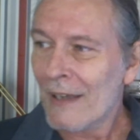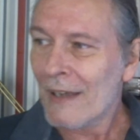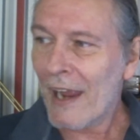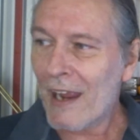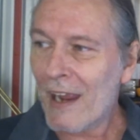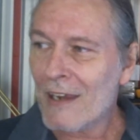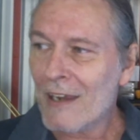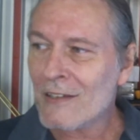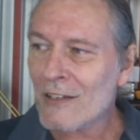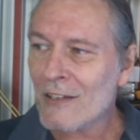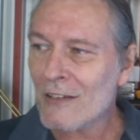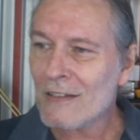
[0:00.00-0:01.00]

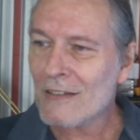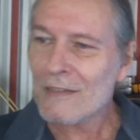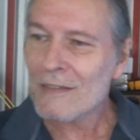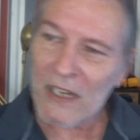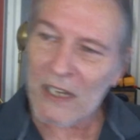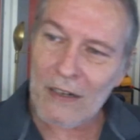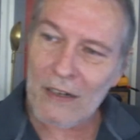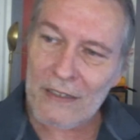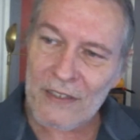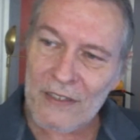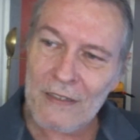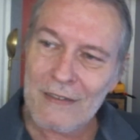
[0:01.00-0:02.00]
And
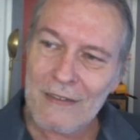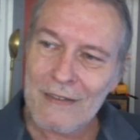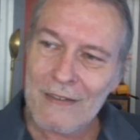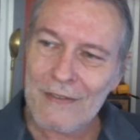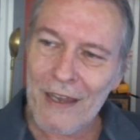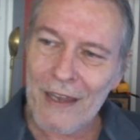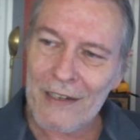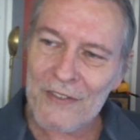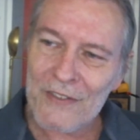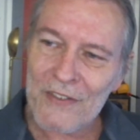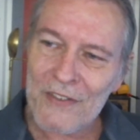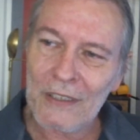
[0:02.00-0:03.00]
because there
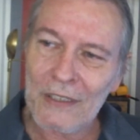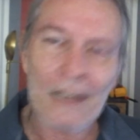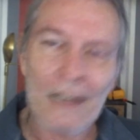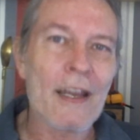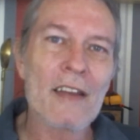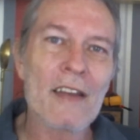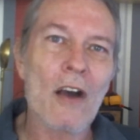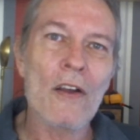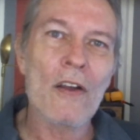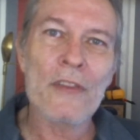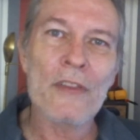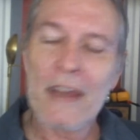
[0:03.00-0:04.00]
is still a lot
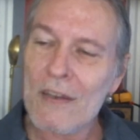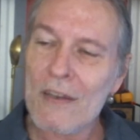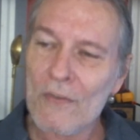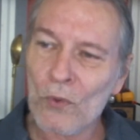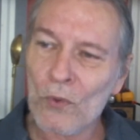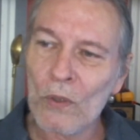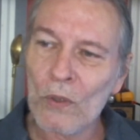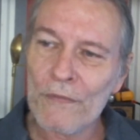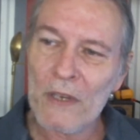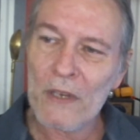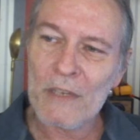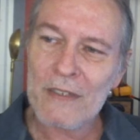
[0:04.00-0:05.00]
on that roll of
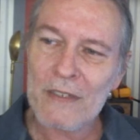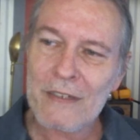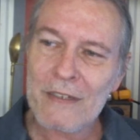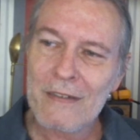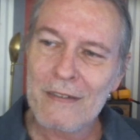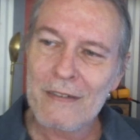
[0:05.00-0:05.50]
filament,